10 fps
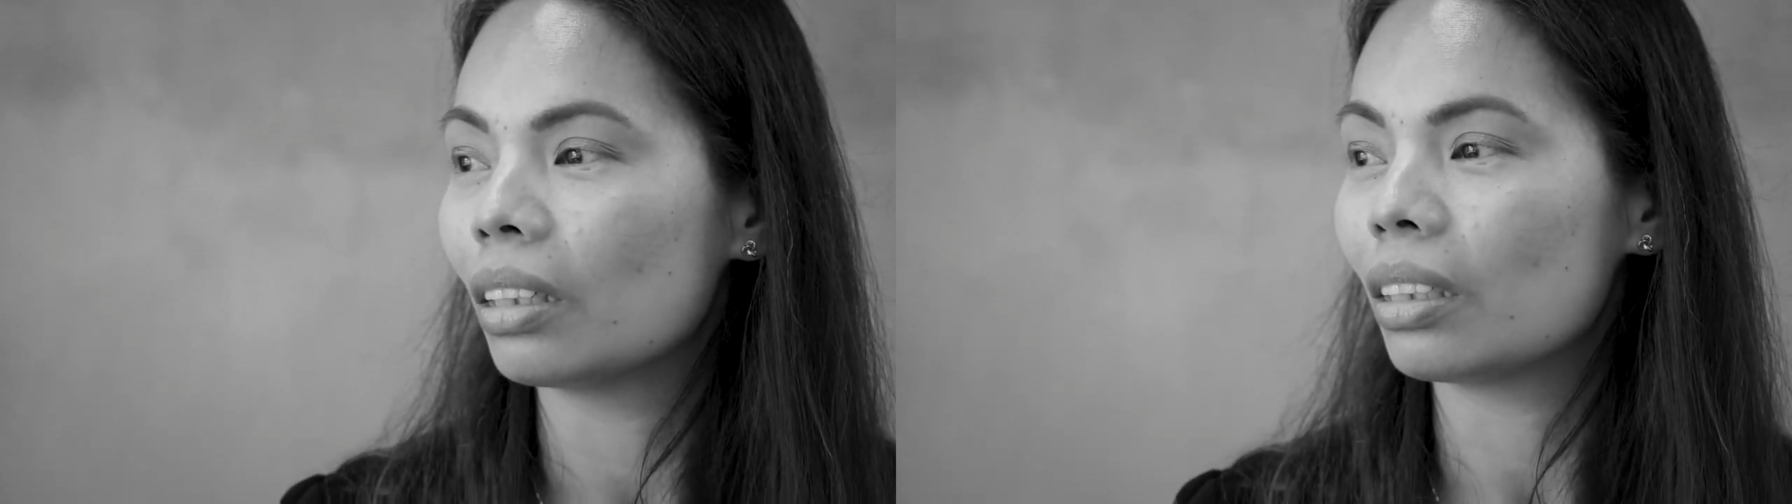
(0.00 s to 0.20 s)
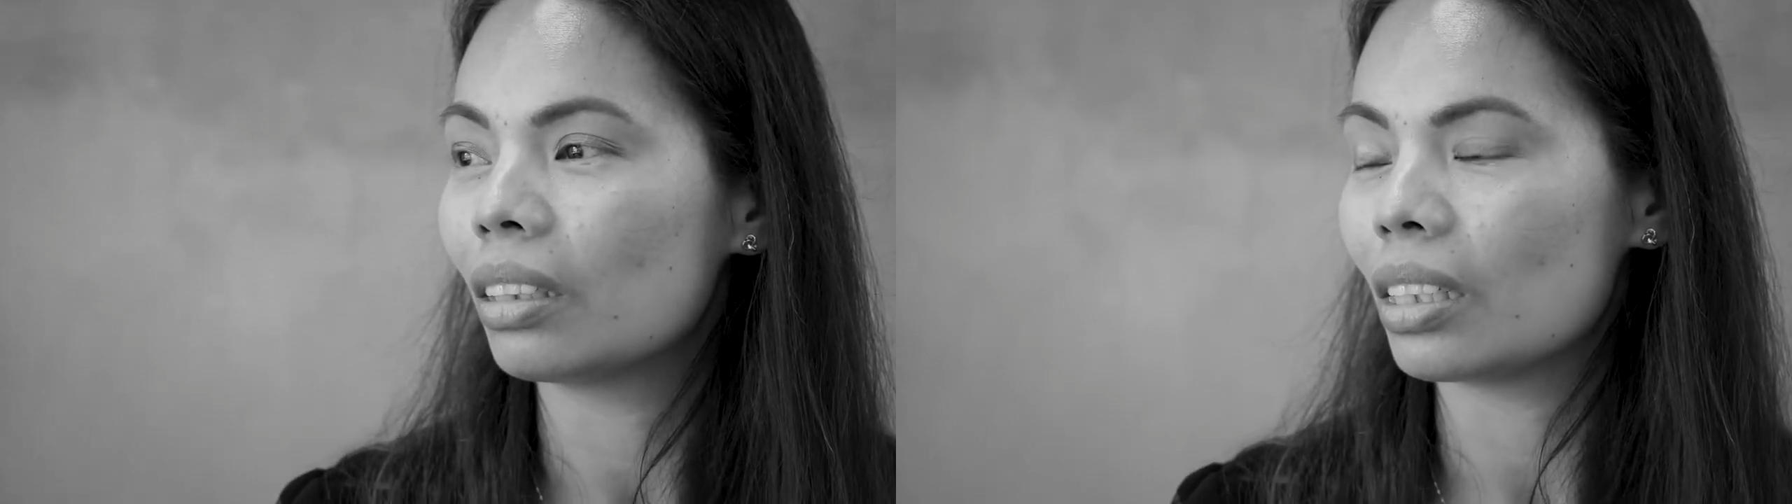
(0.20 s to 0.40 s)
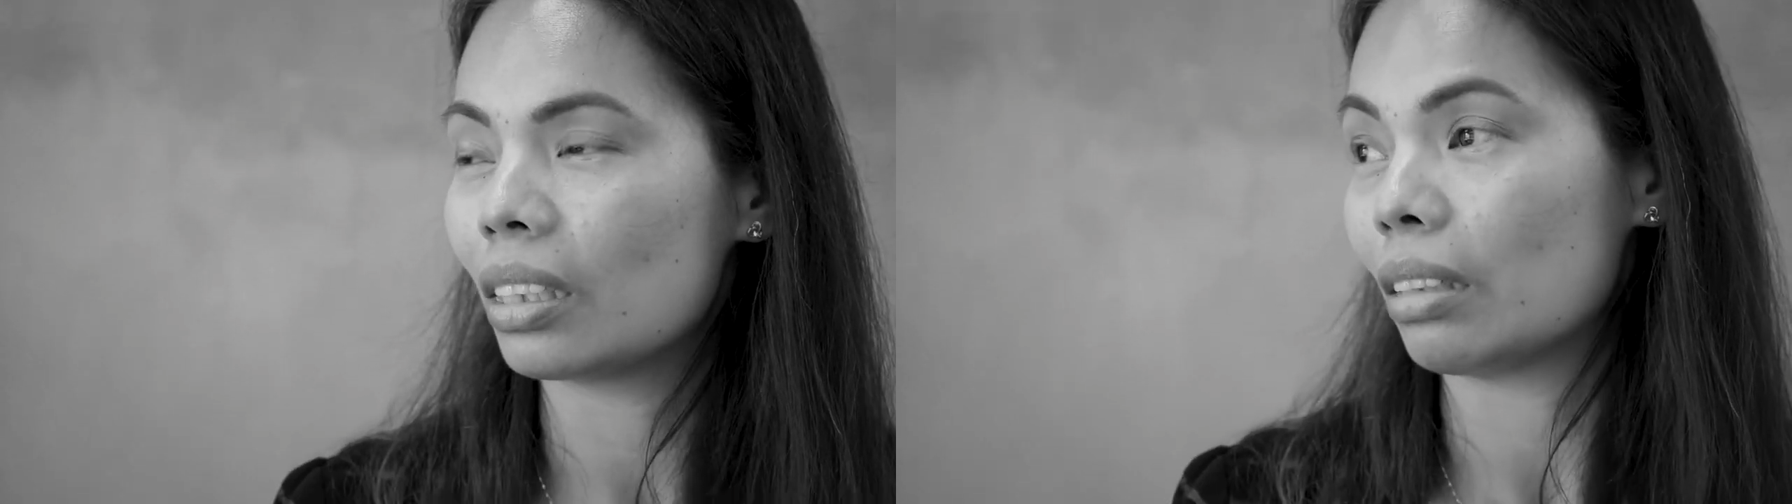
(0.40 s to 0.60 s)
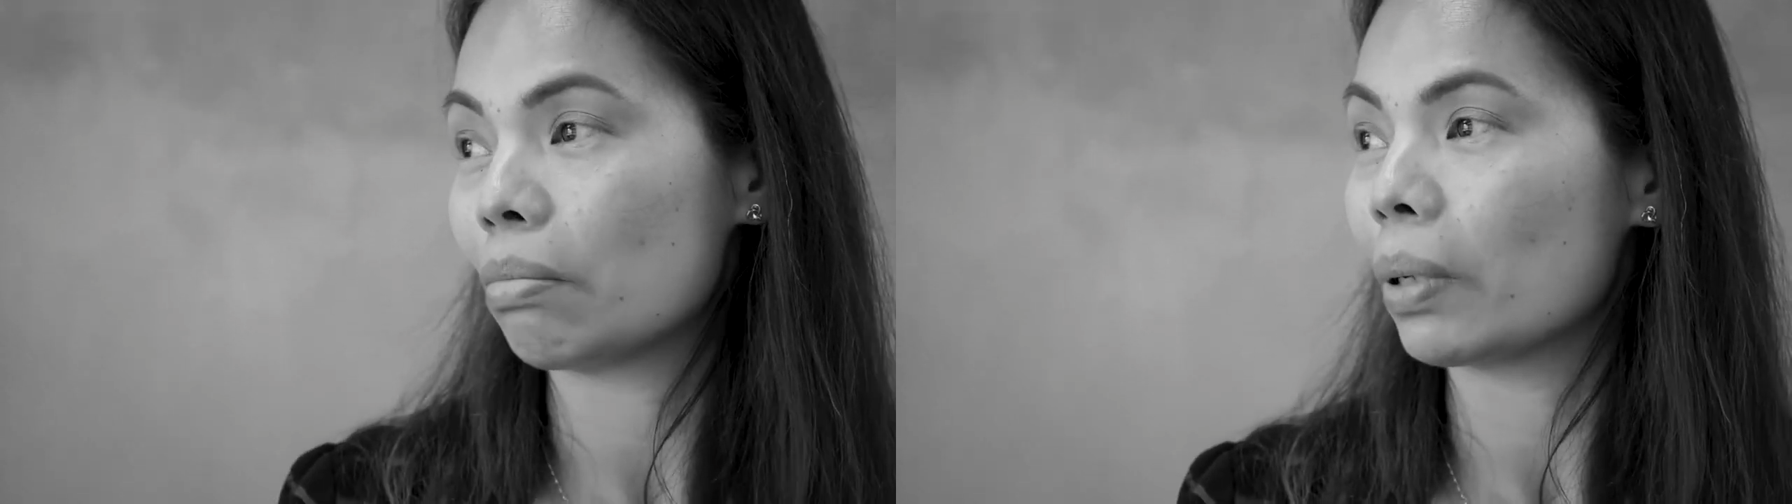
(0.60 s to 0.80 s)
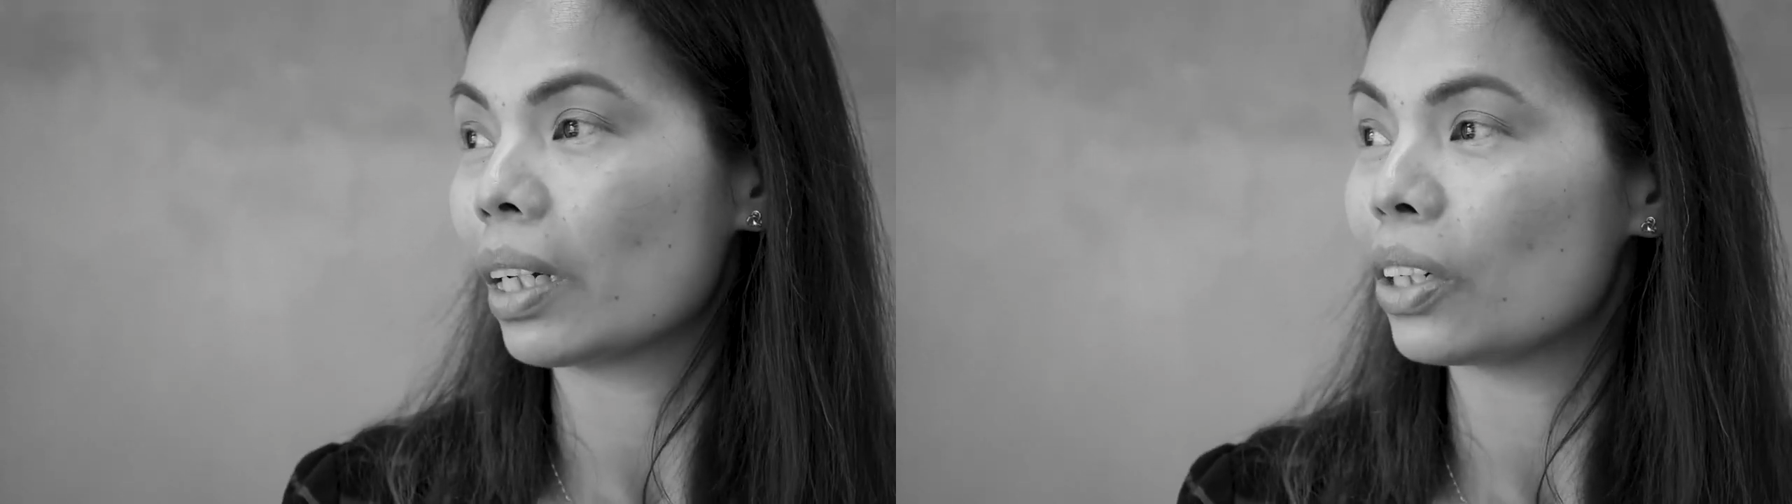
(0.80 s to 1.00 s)
or is it
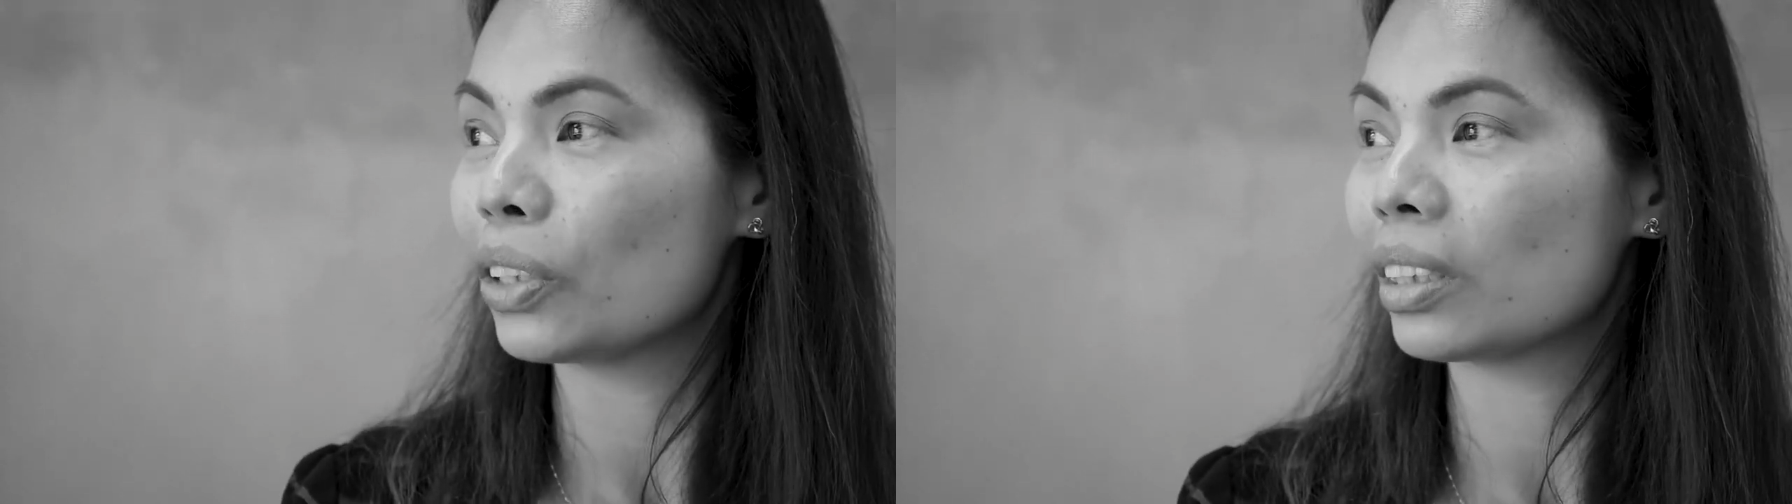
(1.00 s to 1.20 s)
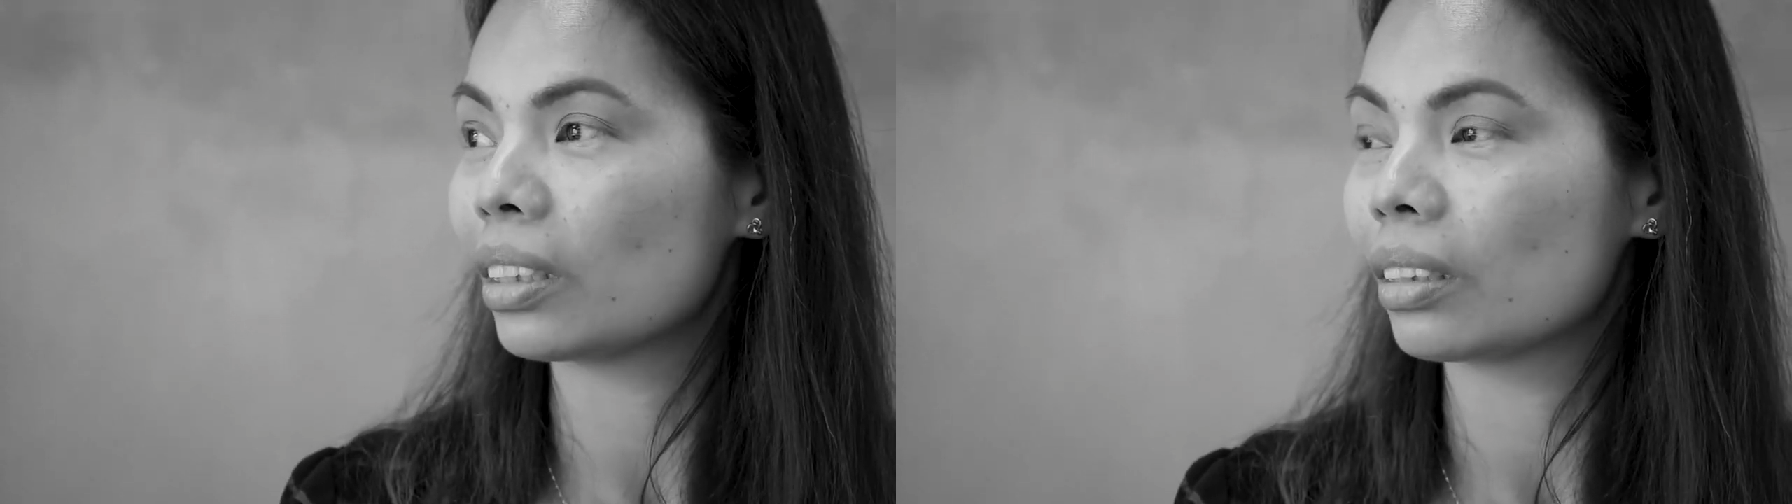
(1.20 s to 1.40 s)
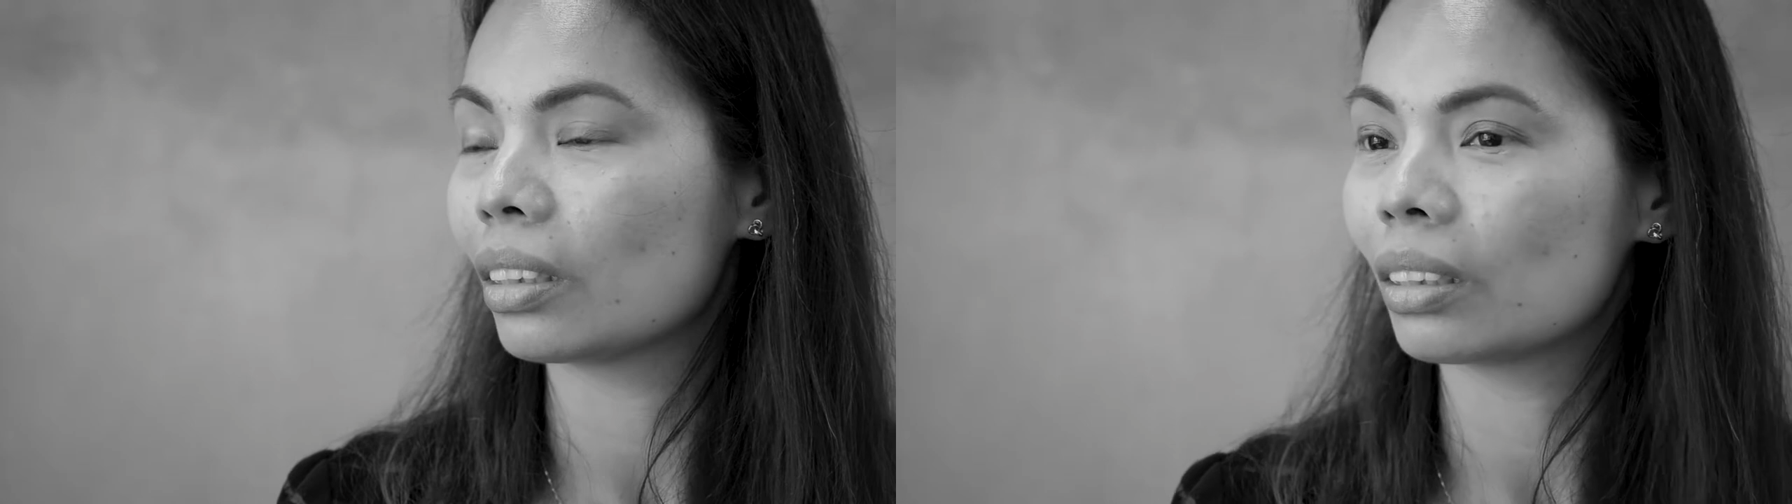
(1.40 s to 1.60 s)
because